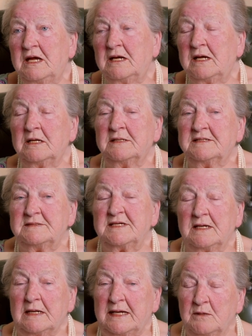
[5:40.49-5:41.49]
and
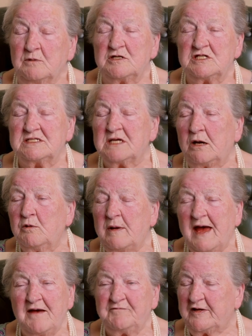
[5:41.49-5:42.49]
it was so
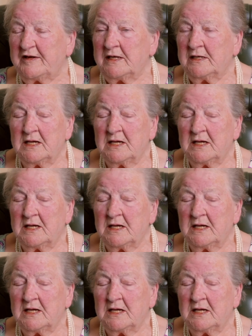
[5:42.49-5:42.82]
heavy.